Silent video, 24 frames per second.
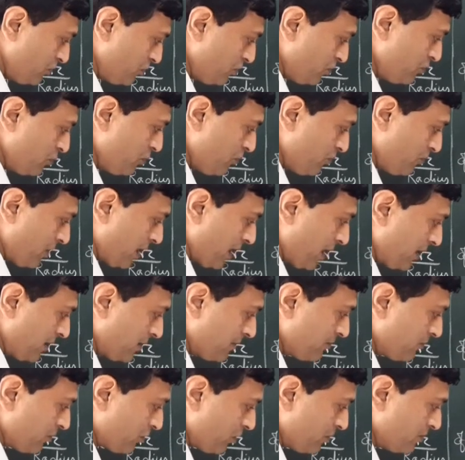2 pi,
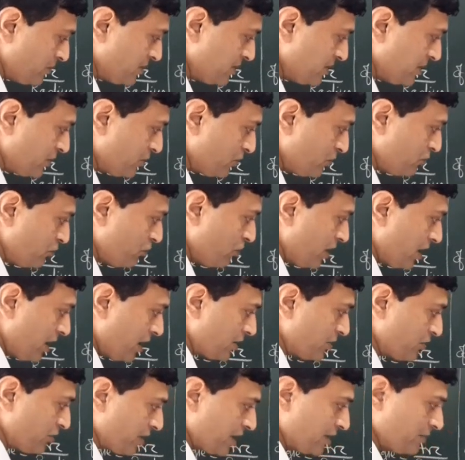from 0 to r
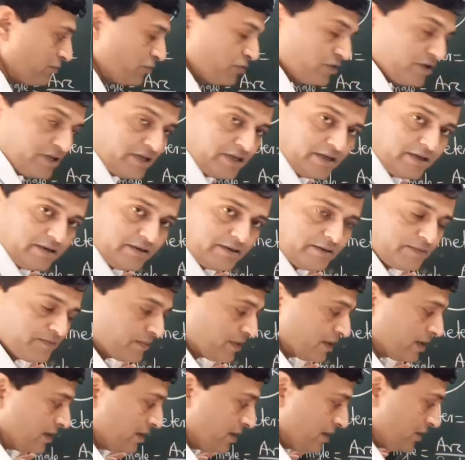we can put here
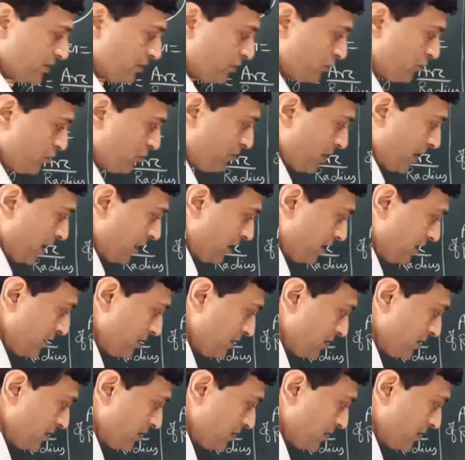2 pi.